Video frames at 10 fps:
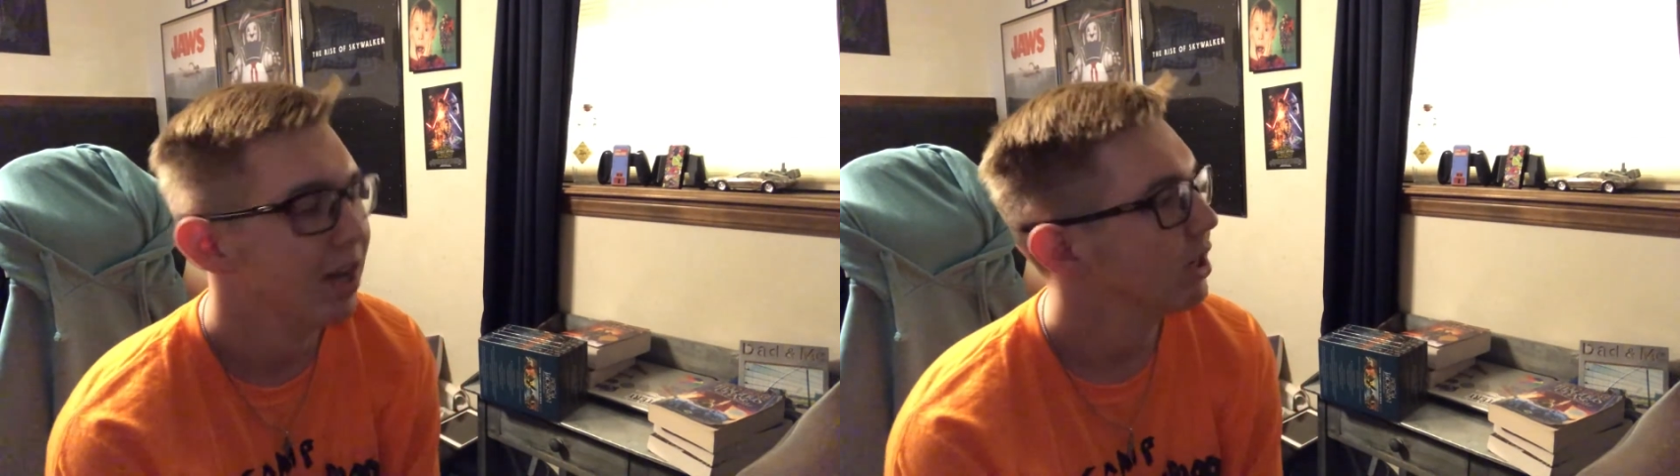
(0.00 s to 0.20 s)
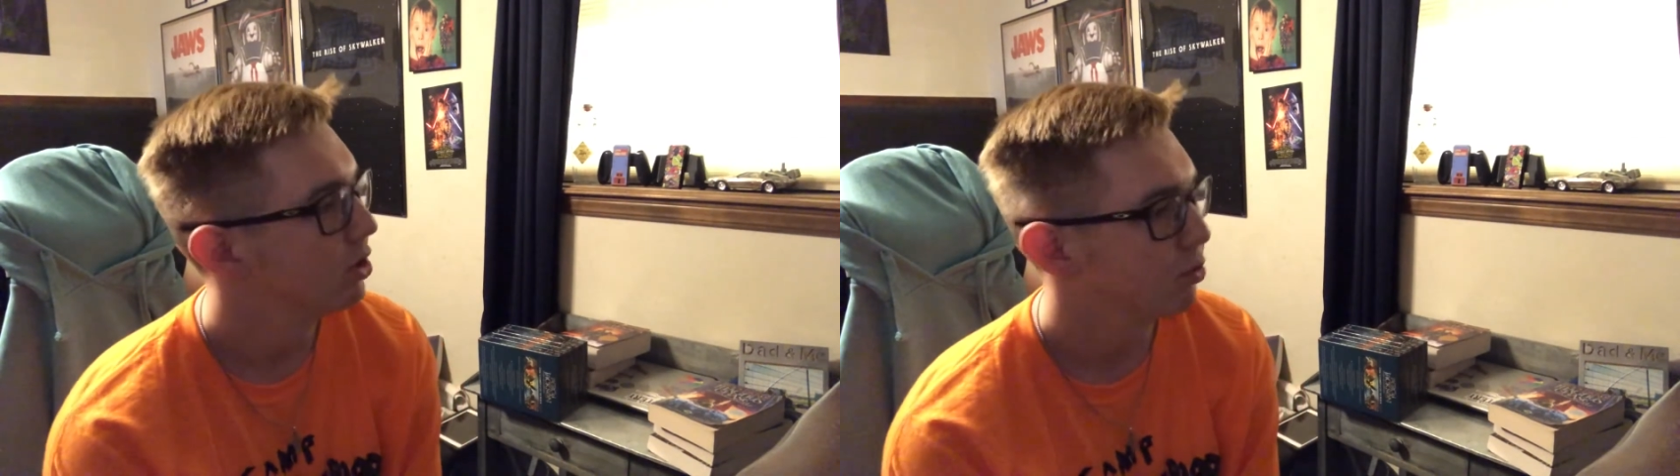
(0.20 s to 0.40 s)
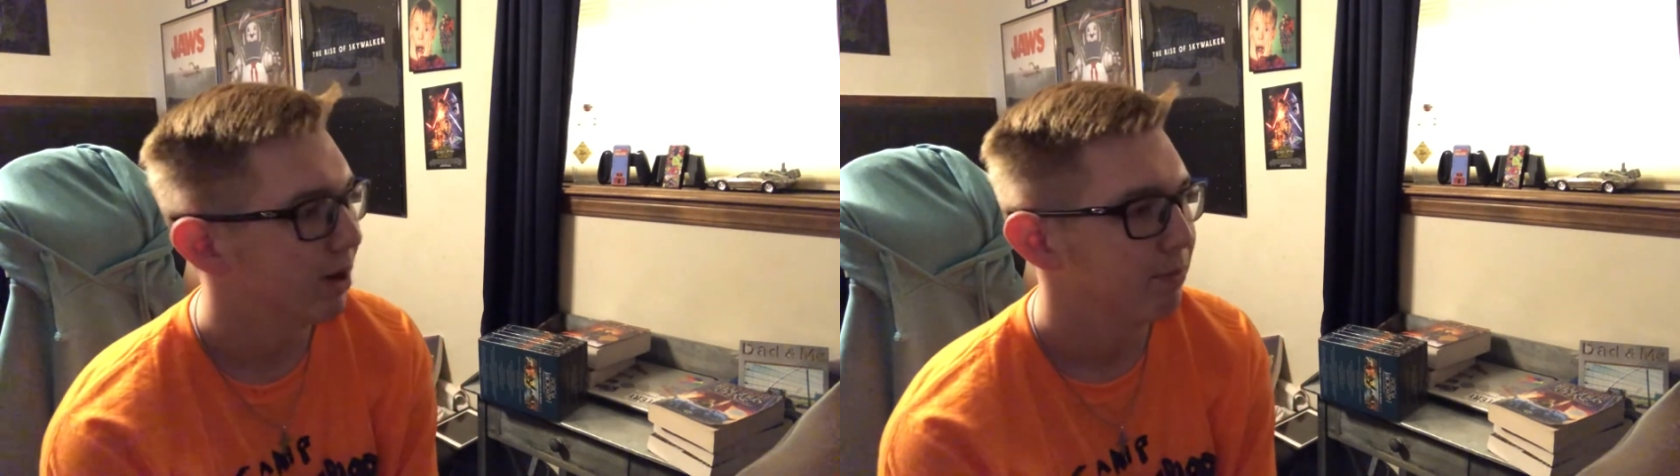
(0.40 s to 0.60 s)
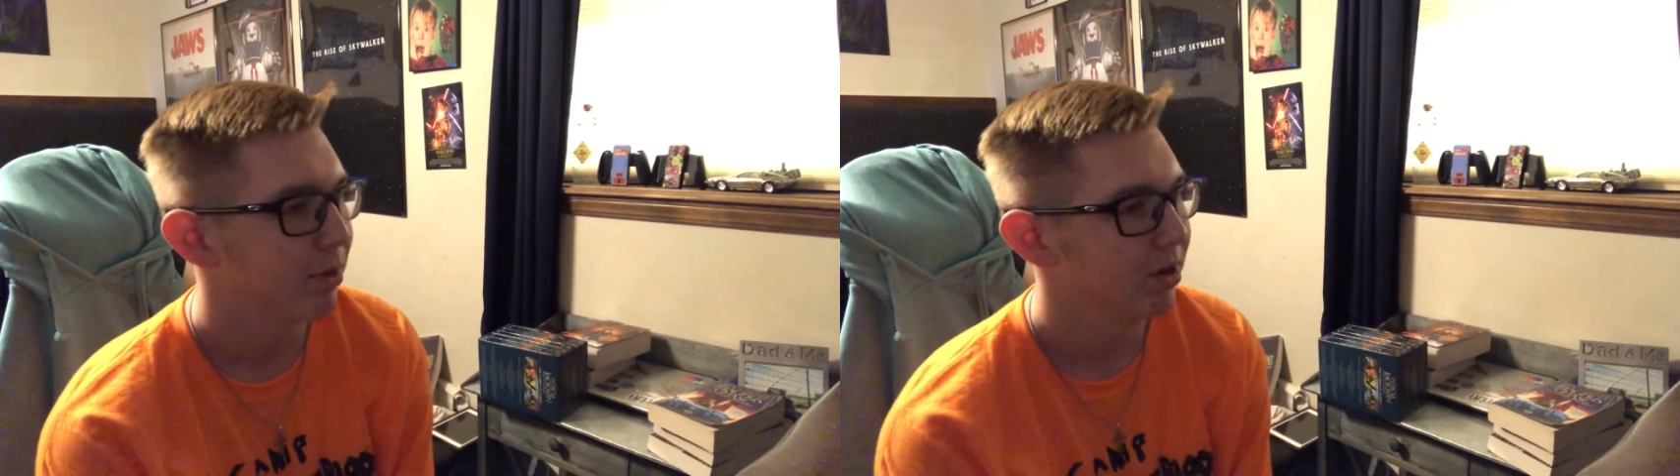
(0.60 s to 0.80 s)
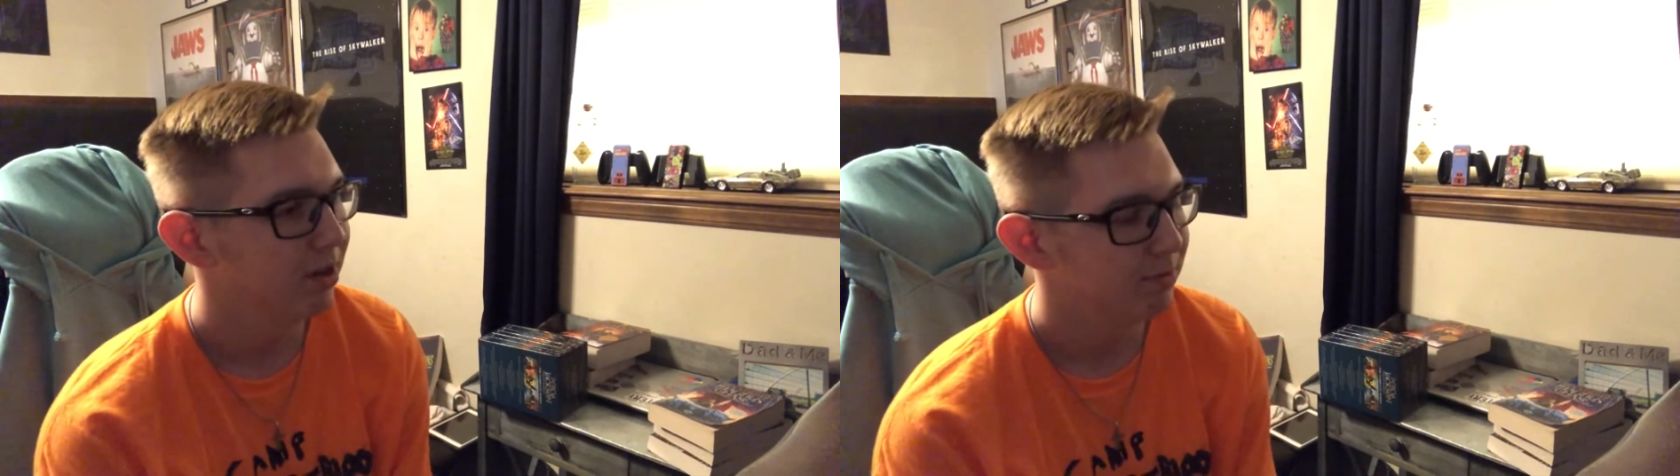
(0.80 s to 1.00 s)
So I
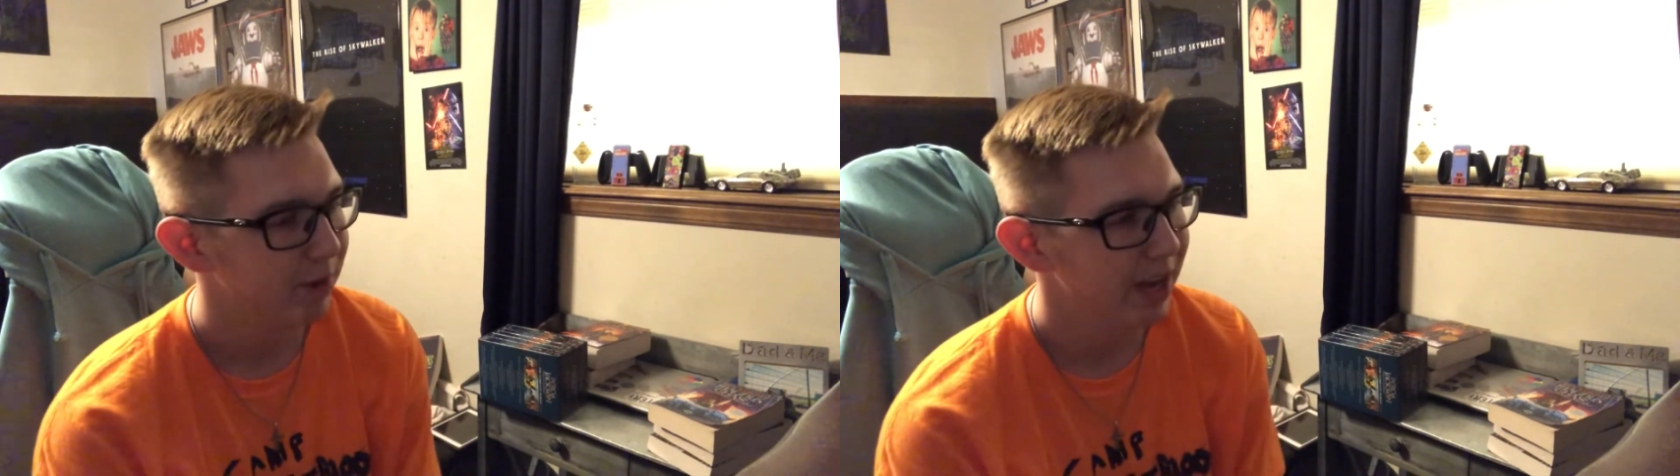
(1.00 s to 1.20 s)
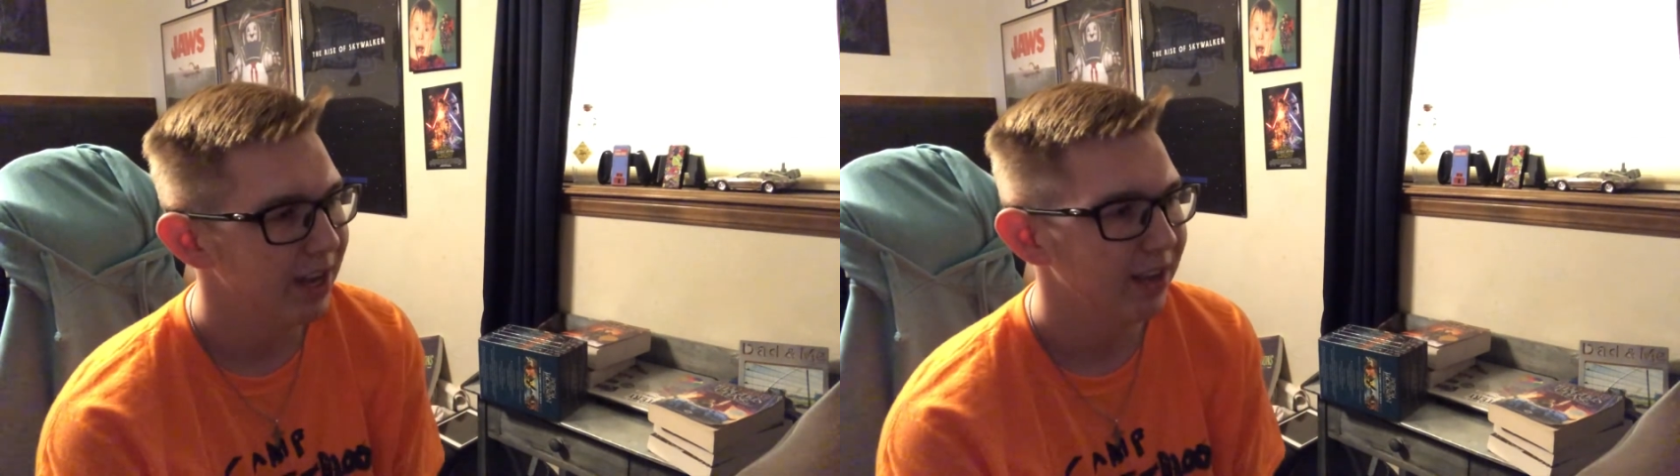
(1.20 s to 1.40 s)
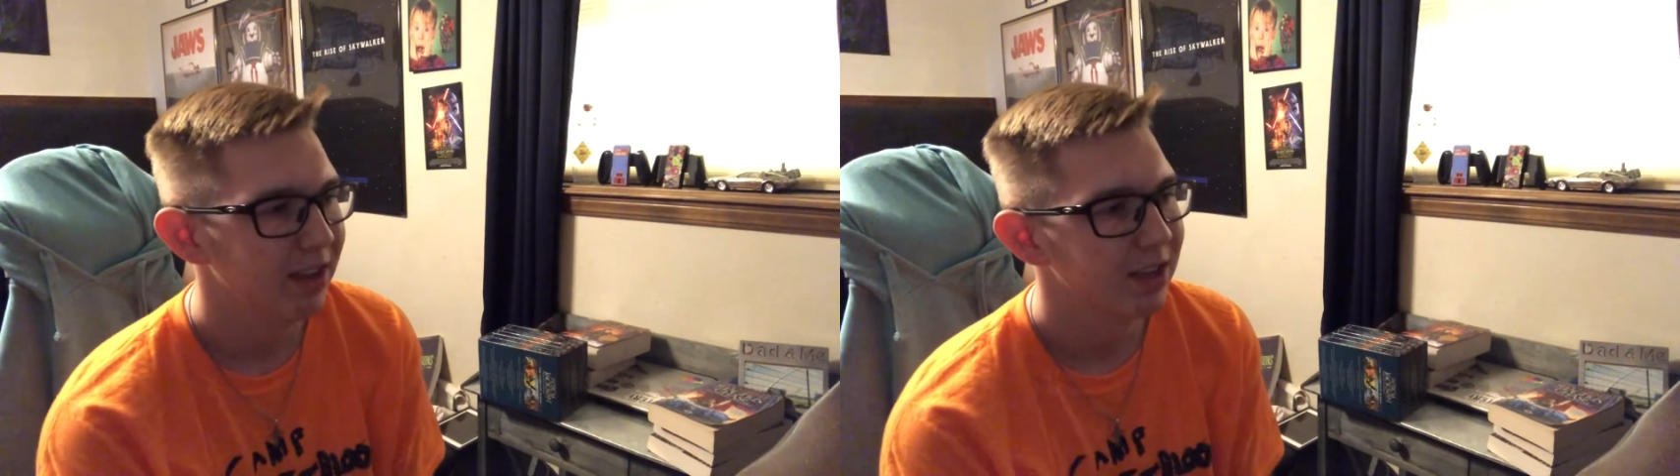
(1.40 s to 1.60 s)
buy